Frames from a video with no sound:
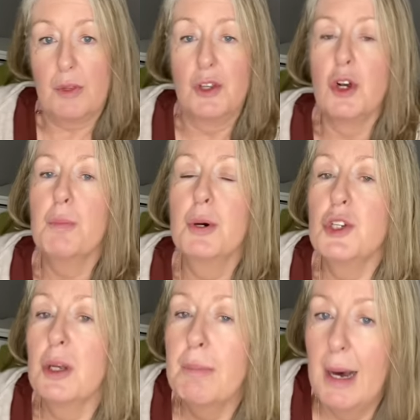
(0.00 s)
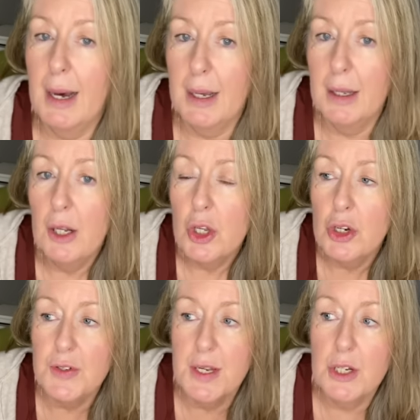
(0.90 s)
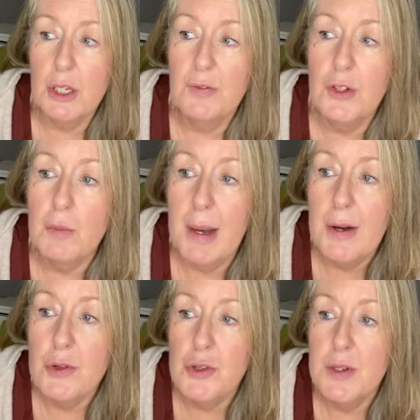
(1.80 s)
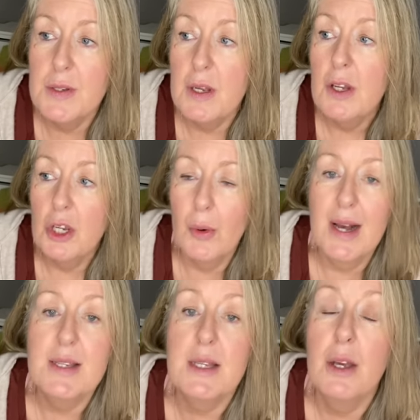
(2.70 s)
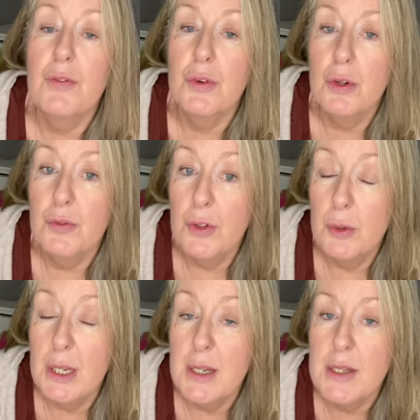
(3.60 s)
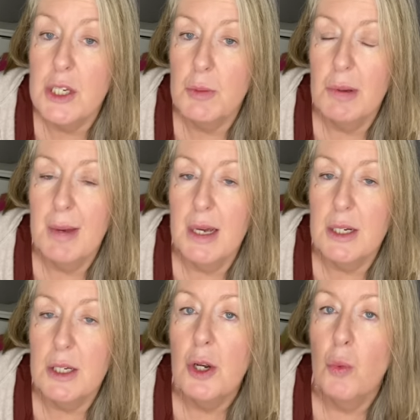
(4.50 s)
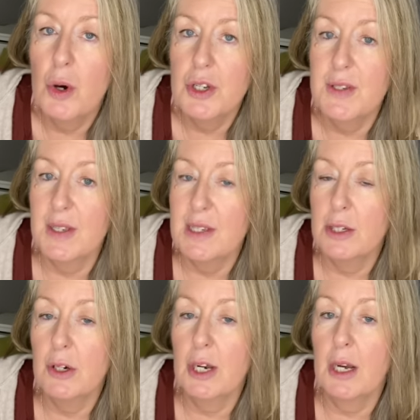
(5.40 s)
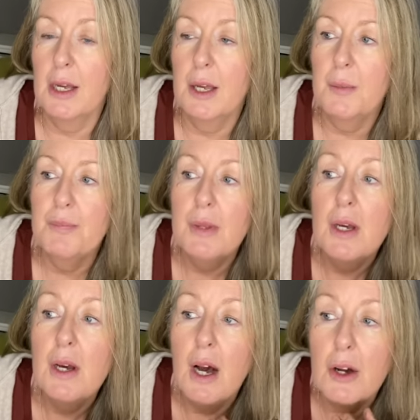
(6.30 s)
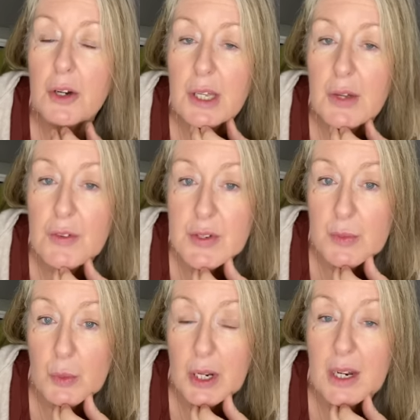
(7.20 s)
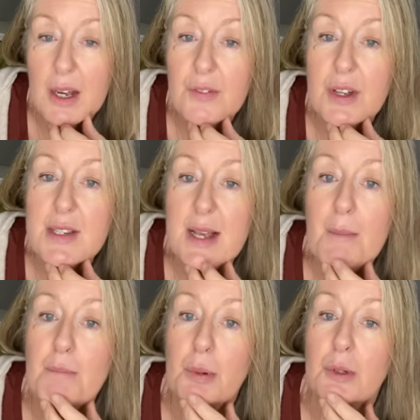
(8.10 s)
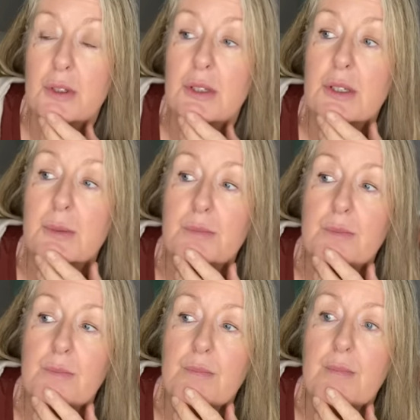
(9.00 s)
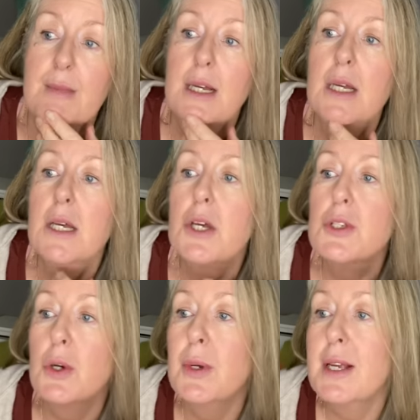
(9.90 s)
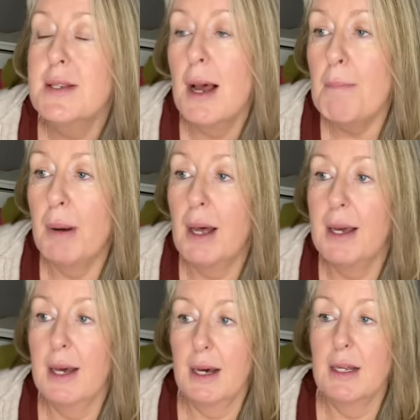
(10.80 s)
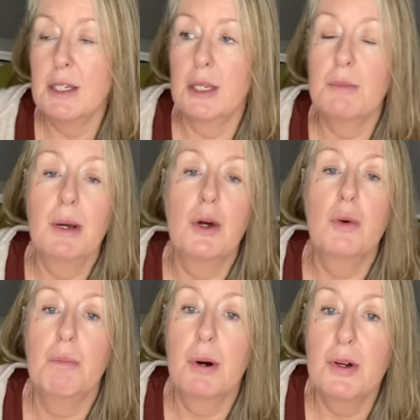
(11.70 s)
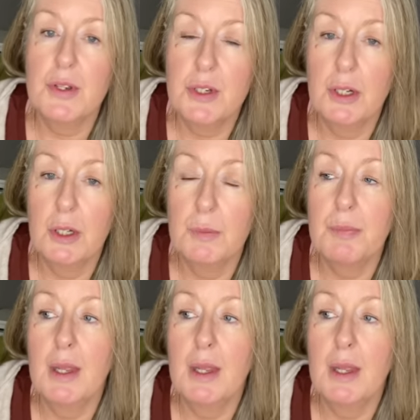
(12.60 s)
you're pushing back, you're setting a few boundaries, you're asking for a few needs to be met. What does this look like? I'm going to give you some real life examples. So, an example I had in my own personal